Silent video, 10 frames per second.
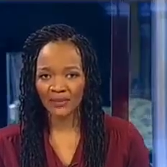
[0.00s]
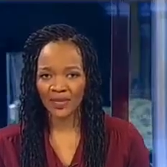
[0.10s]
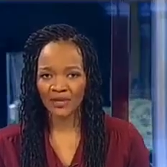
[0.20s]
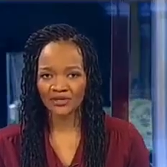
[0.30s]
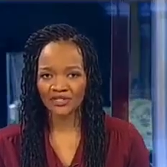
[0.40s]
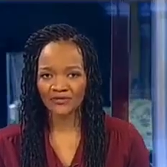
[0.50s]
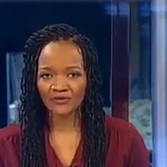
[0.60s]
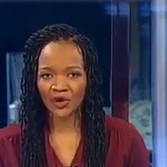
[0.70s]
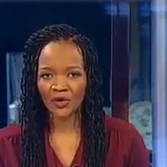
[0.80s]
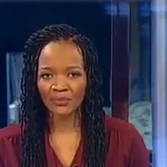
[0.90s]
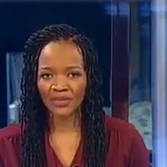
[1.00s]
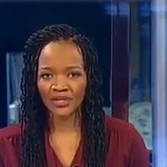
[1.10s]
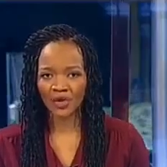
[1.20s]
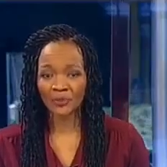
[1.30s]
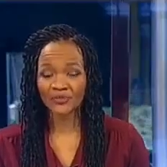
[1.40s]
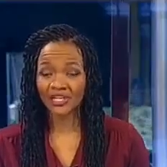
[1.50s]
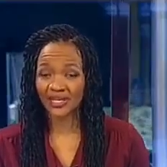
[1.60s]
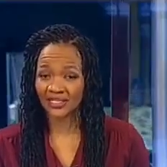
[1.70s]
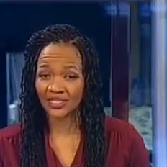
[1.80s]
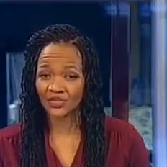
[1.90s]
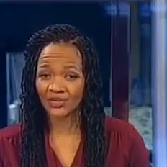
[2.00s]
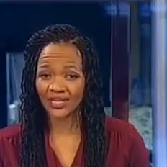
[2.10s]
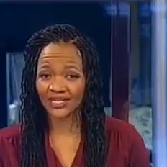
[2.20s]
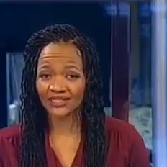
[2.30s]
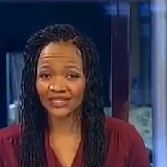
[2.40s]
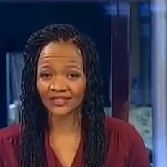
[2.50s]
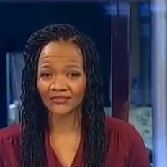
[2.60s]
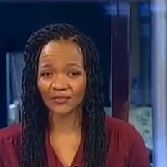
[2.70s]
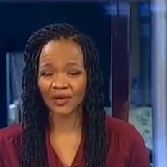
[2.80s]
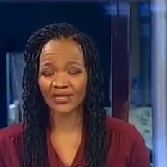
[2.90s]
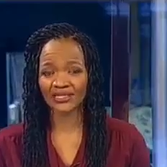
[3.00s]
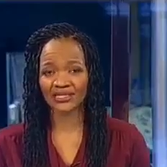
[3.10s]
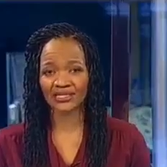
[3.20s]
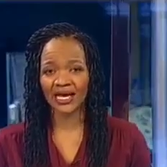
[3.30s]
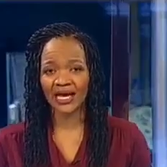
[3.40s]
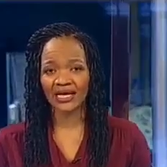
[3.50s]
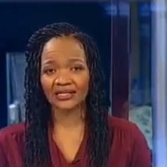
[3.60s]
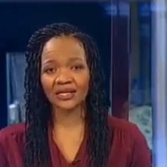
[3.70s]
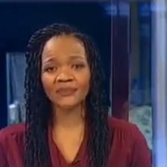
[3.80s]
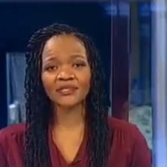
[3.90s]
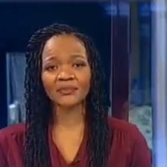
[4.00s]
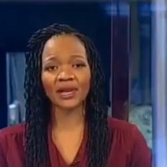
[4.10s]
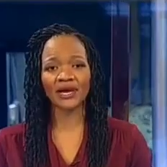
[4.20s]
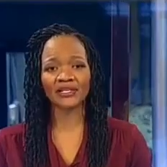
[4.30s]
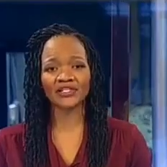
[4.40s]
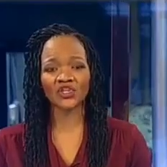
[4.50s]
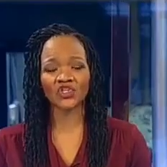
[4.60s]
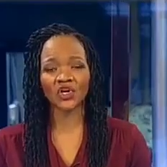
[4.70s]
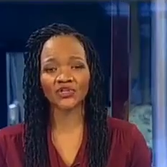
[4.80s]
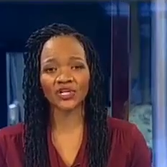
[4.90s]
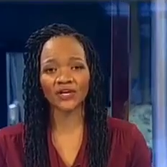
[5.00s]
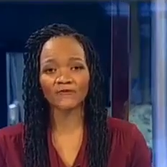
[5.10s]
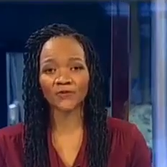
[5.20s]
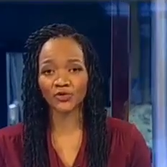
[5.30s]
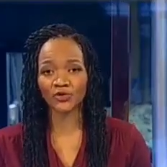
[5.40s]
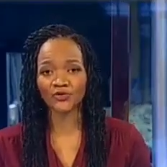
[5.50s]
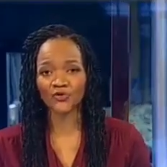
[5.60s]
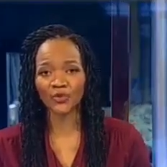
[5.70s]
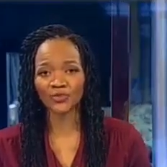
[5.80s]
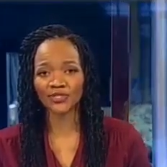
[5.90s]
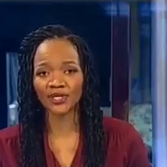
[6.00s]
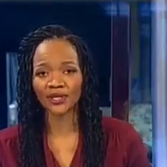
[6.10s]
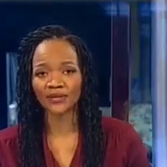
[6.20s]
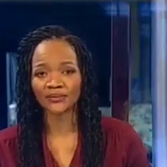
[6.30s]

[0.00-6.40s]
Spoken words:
Parents have long been objecting to the excessive prices some suppliers are charging for uniforms.